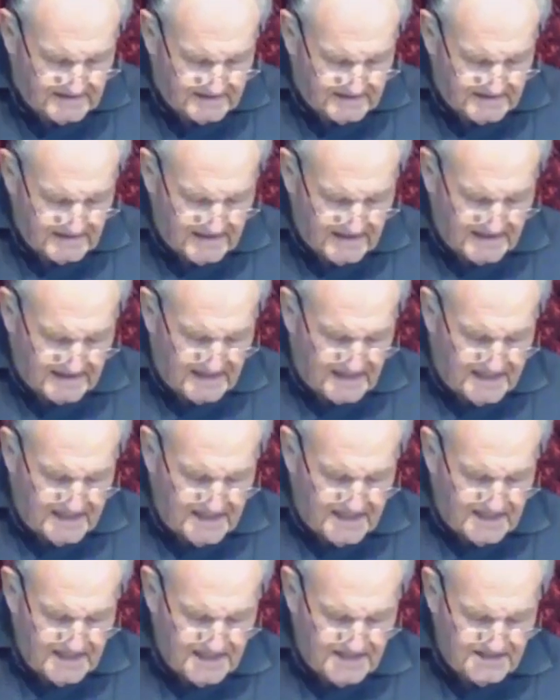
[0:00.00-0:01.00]
And
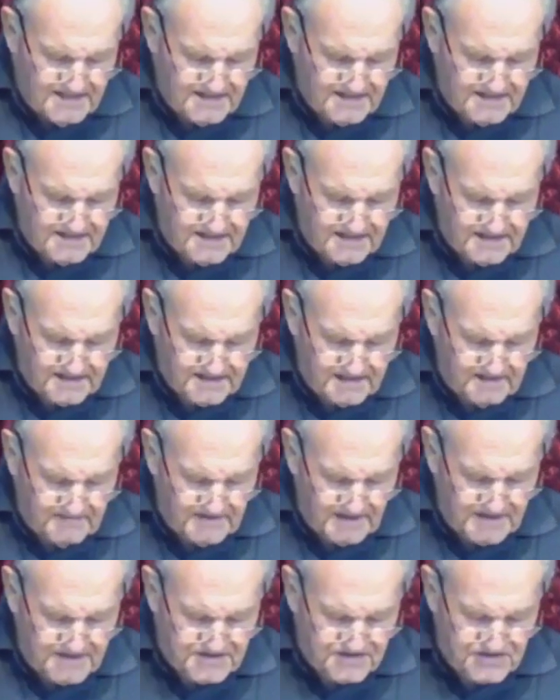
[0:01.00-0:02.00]
he said to them,
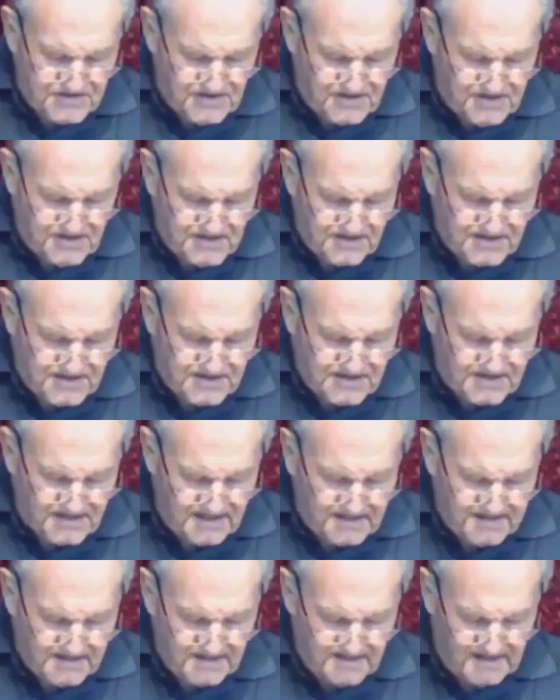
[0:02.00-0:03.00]
that's Jesus said
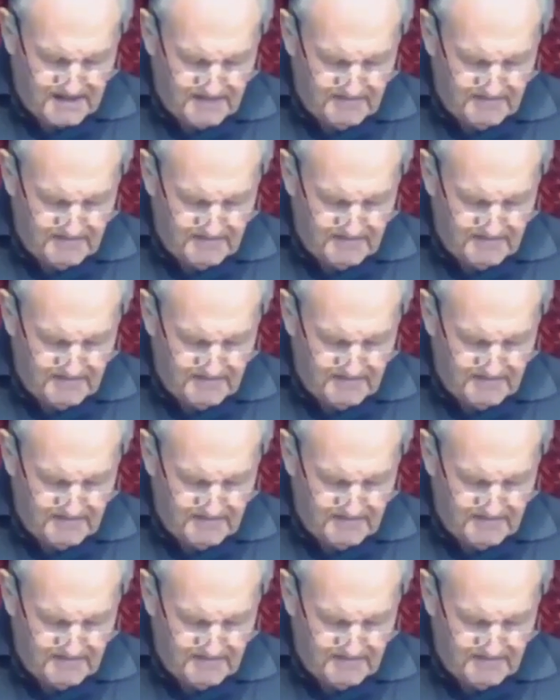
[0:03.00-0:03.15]
to them,